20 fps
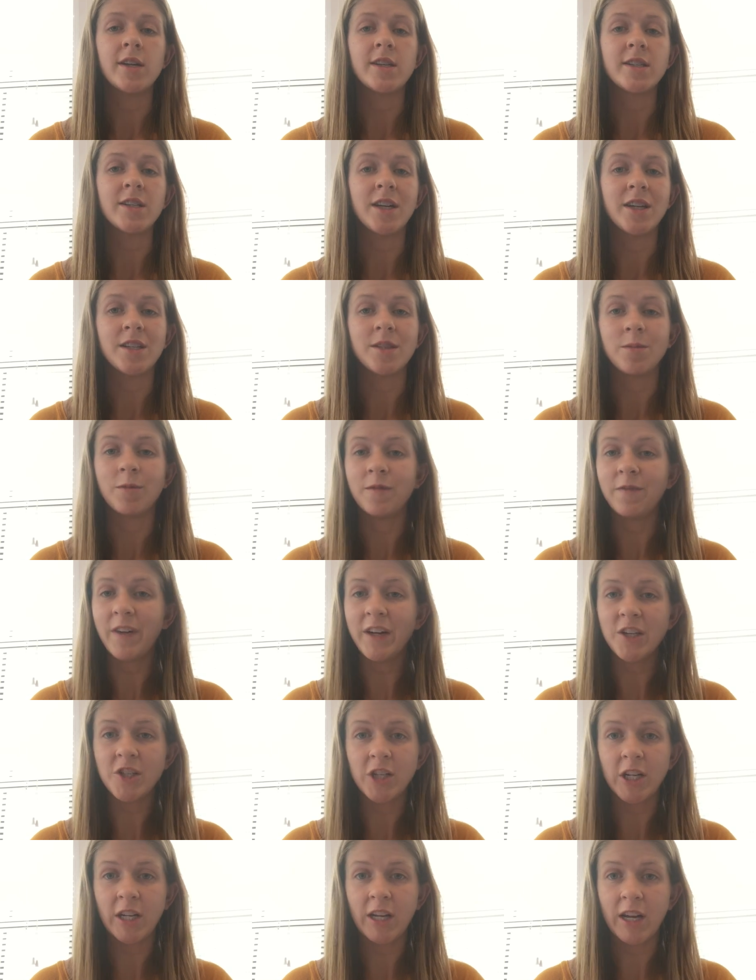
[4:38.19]
signs of
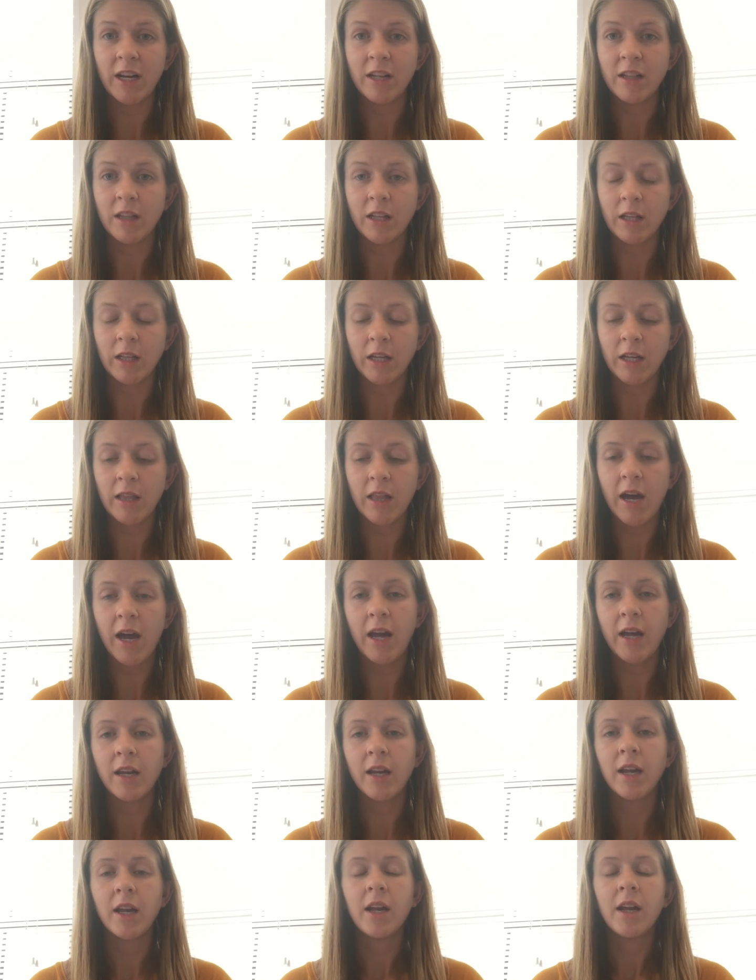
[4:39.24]
infection, anything like
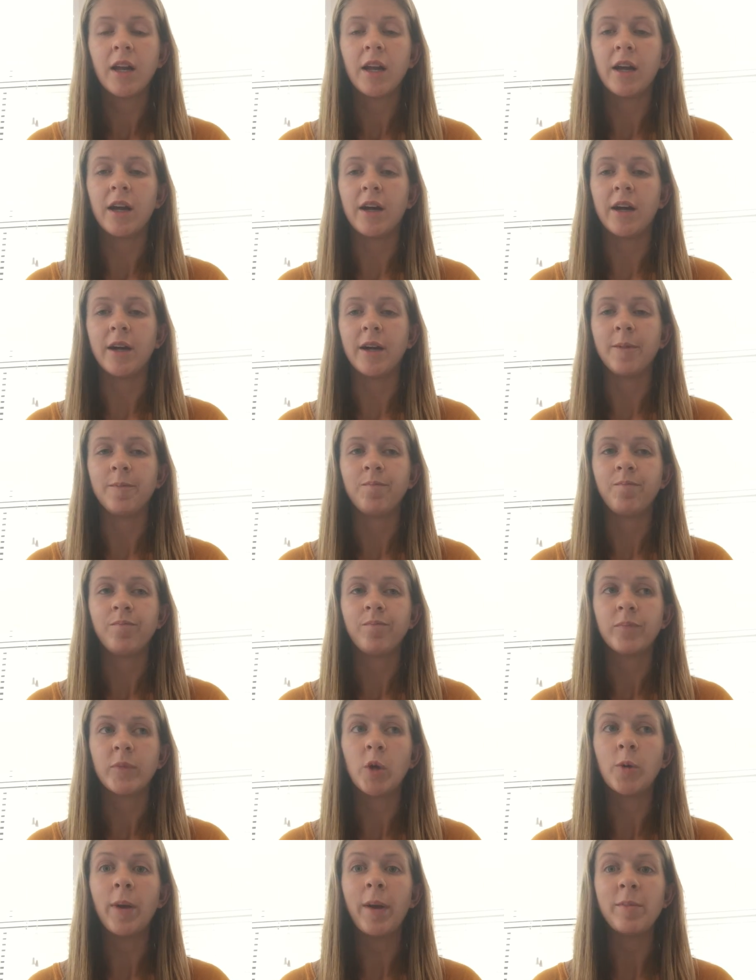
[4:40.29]
that.
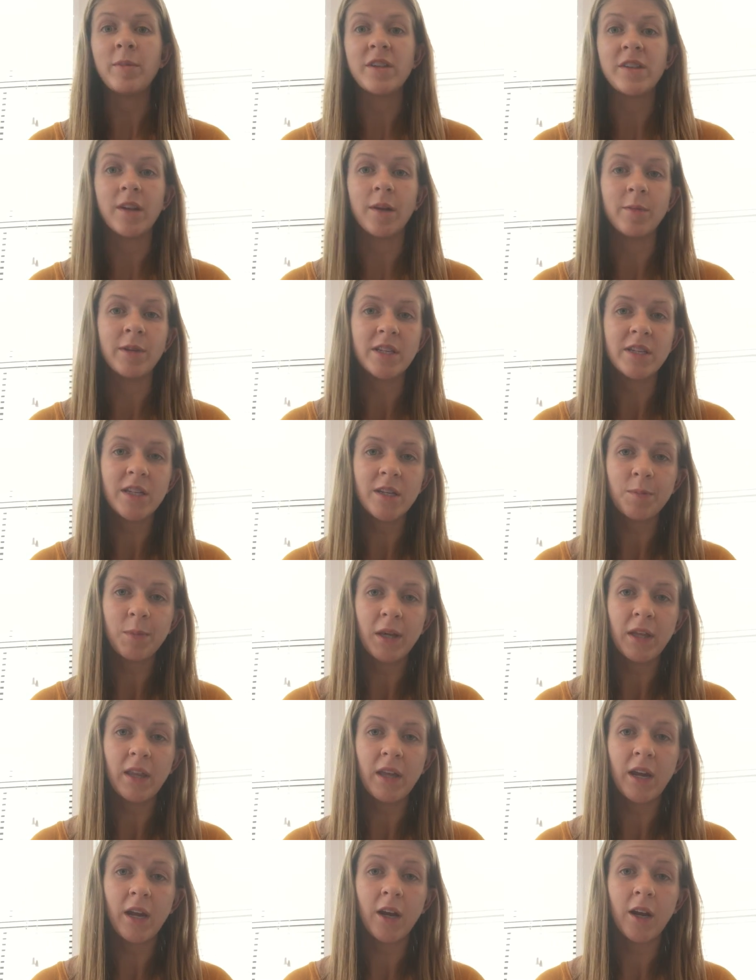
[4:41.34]
There might be some
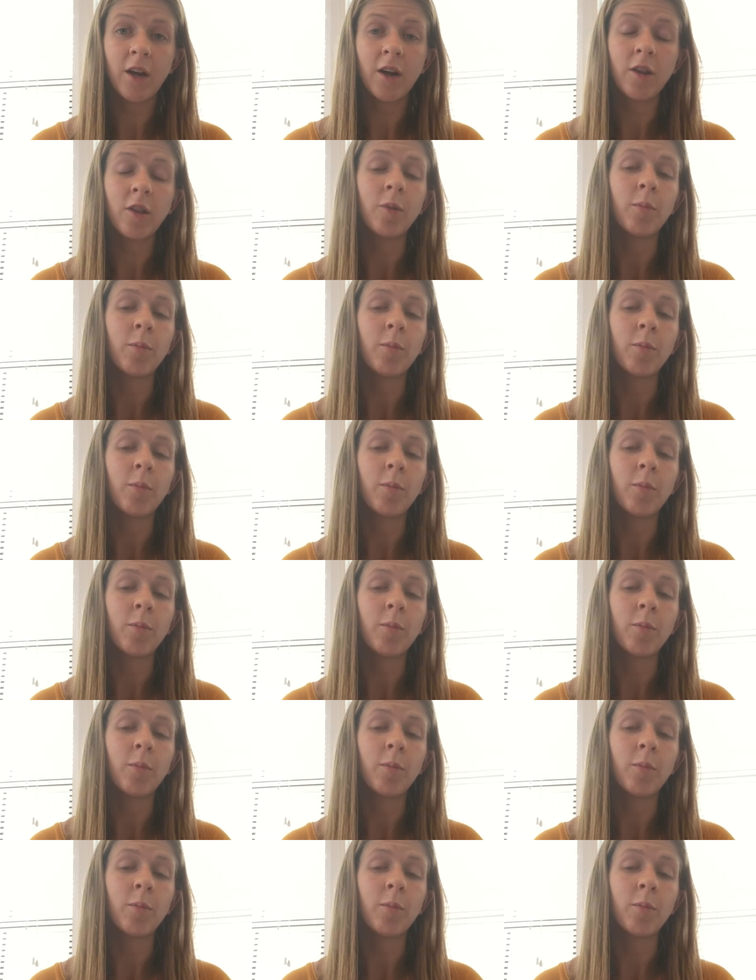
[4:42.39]
edema there.